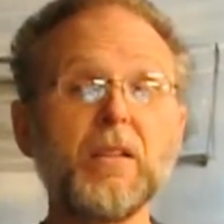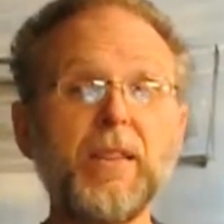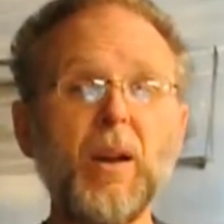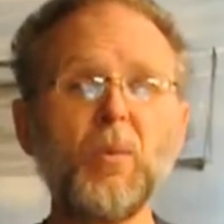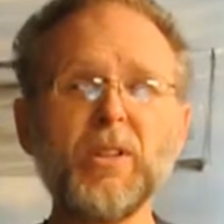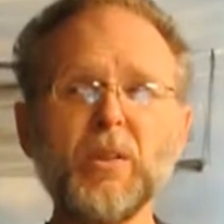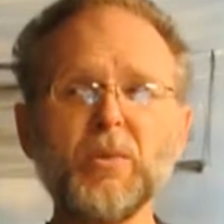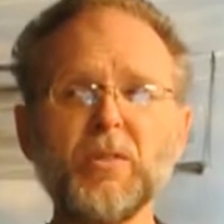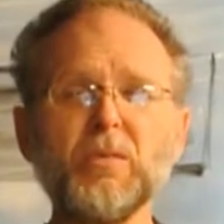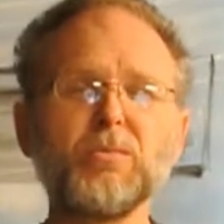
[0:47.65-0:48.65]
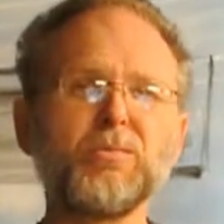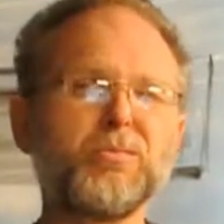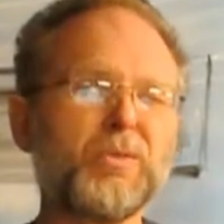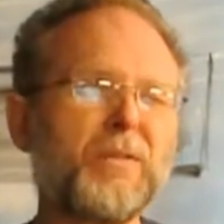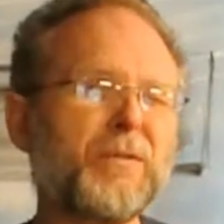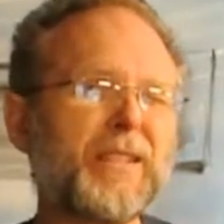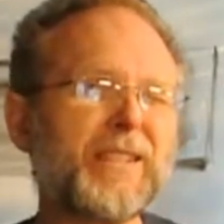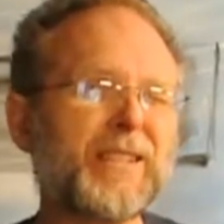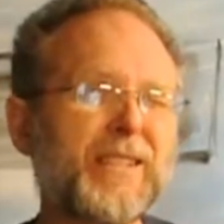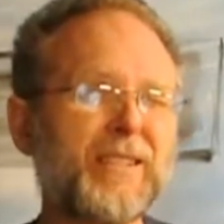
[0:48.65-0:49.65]
That works out to roughly
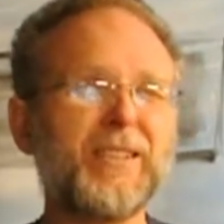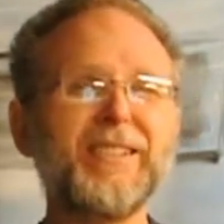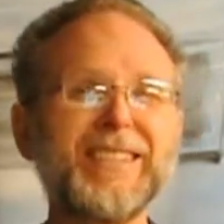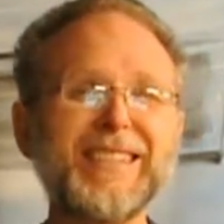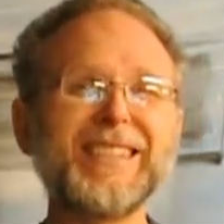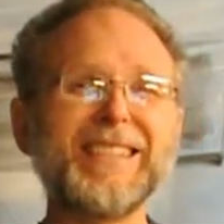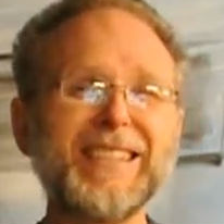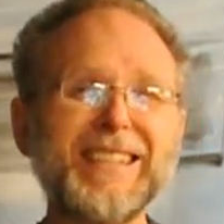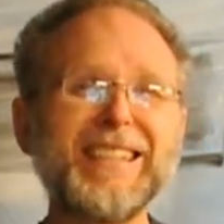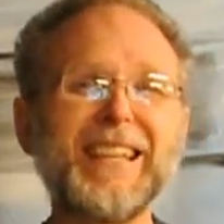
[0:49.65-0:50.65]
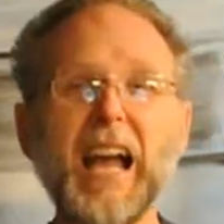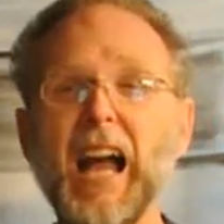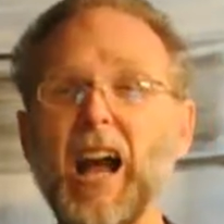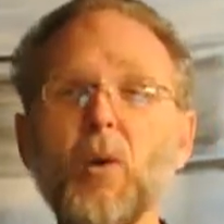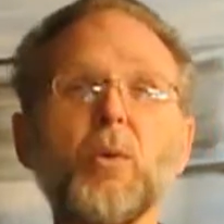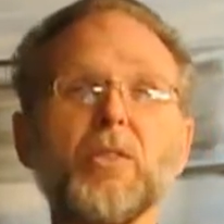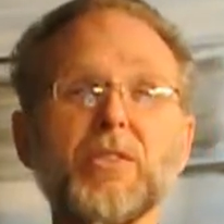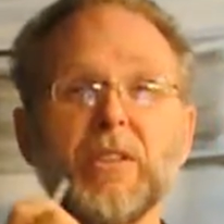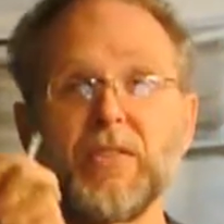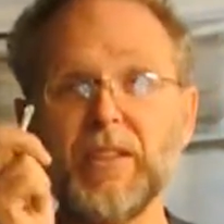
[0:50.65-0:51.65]
660
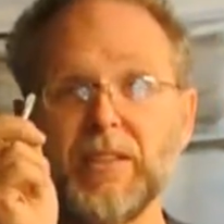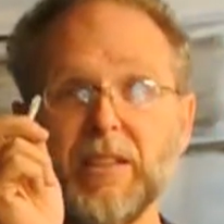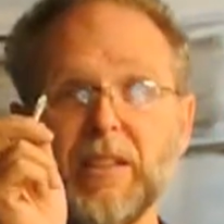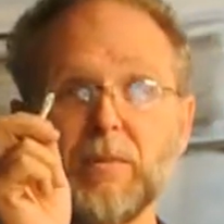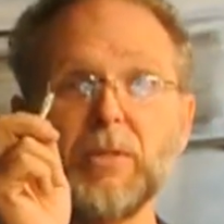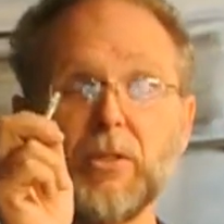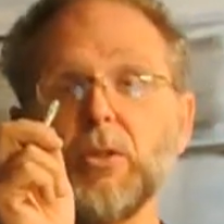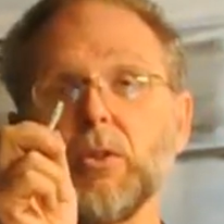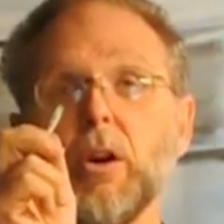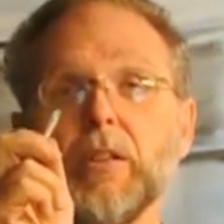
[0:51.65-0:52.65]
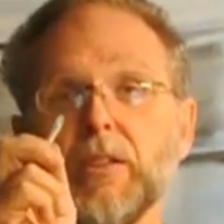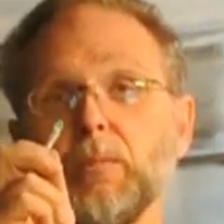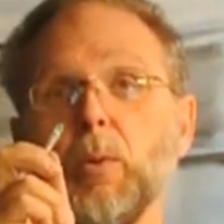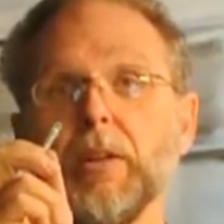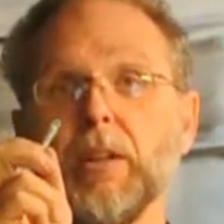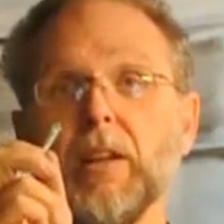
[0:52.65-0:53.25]
hours that this thing has been turned on at this point.